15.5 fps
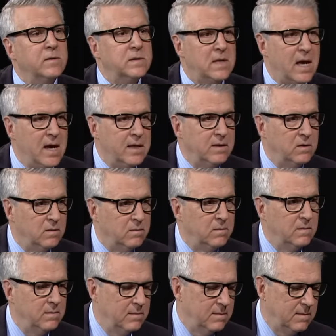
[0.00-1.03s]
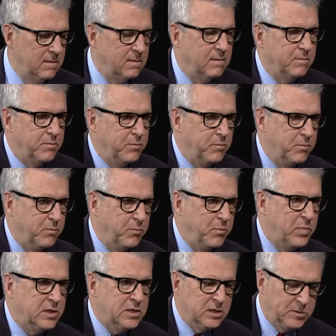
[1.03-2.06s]
outside,
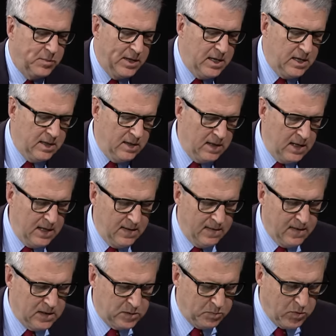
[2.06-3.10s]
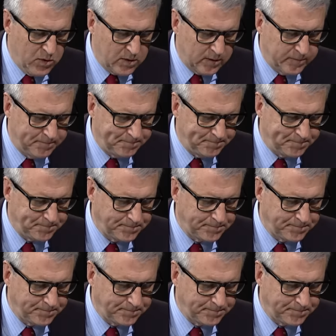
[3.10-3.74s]
but displayed in, in this book.